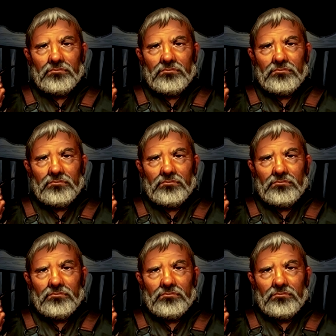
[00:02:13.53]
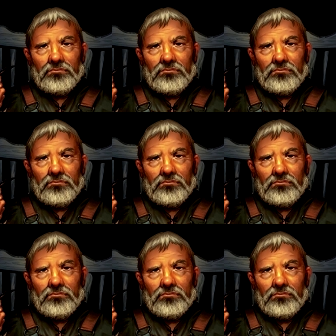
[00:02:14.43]

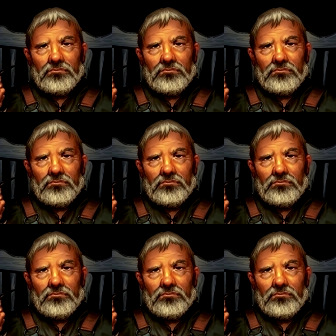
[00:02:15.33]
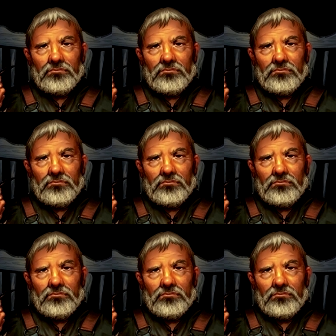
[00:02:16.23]
(no lip movement)